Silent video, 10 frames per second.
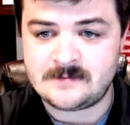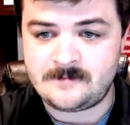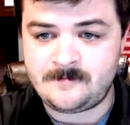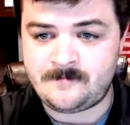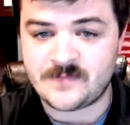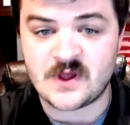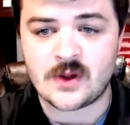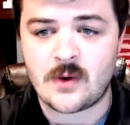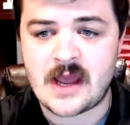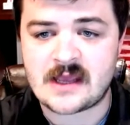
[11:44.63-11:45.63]
the
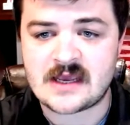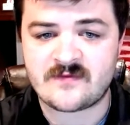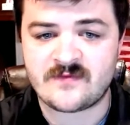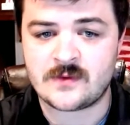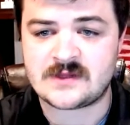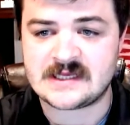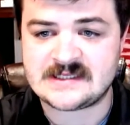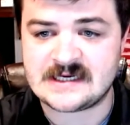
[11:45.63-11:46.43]
low-hanging fruit that's in